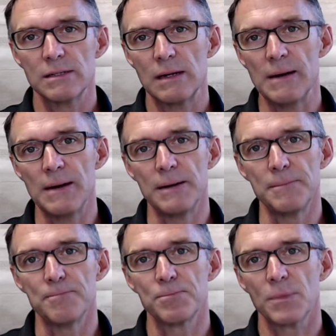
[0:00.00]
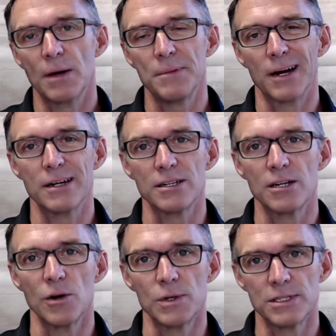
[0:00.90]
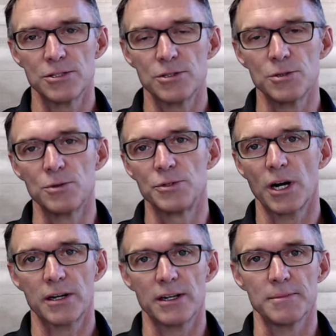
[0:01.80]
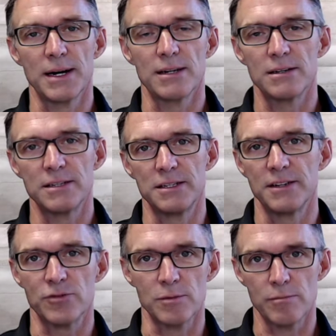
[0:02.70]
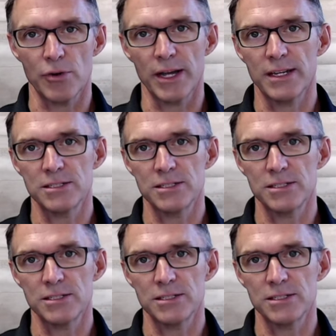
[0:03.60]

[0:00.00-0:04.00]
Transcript: I'm not going to go into talking about the different brands